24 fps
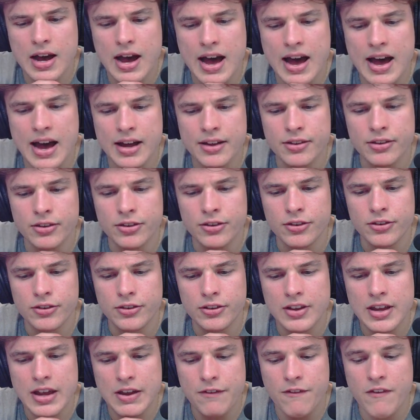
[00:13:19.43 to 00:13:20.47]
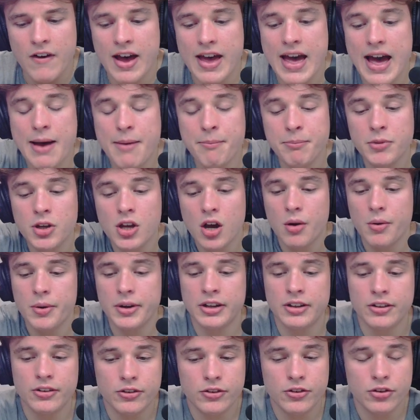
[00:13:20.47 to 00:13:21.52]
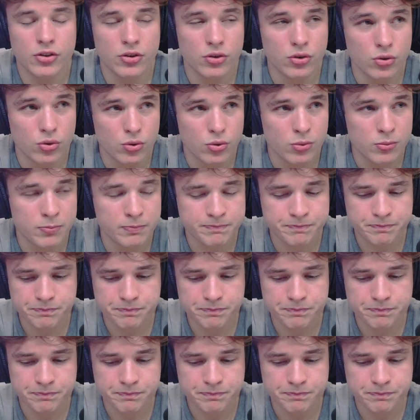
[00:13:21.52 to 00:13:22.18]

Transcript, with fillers: And if I am going to